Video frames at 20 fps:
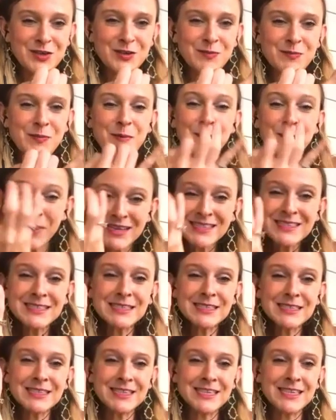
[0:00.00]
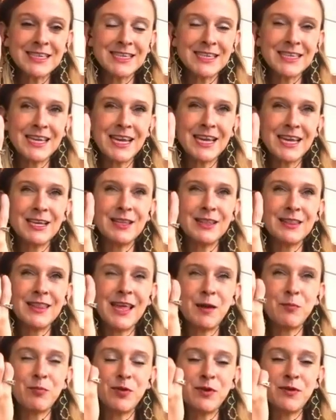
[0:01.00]
but basically
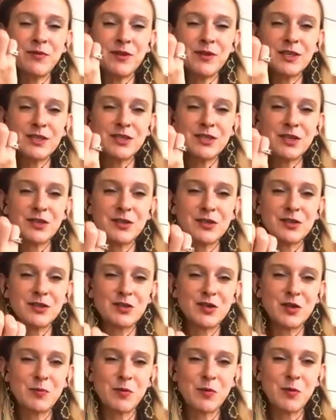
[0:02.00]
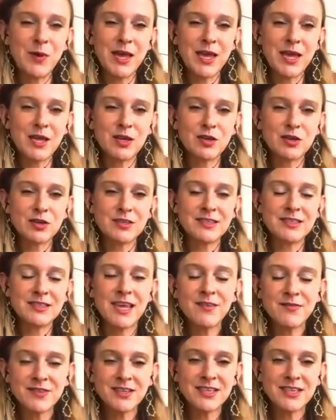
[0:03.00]
that privilege starts to strip away and your
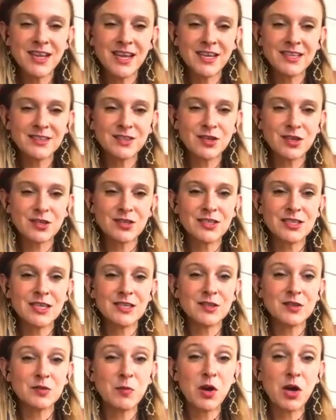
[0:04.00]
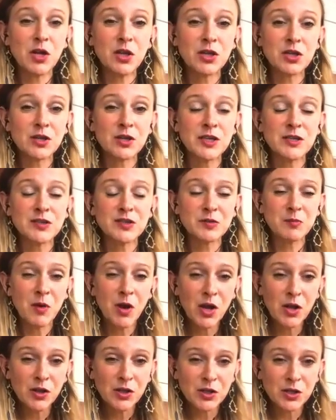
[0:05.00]
safety net starts to get smaller and
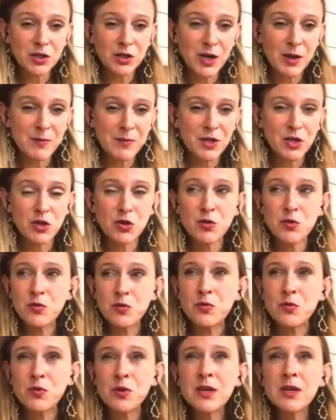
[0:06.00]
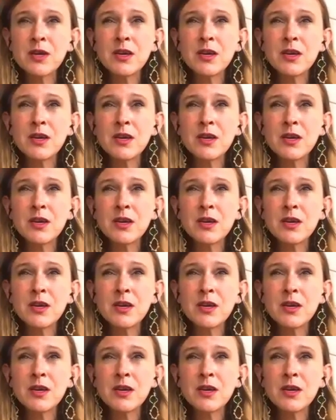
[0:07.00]
smaller. I mean, you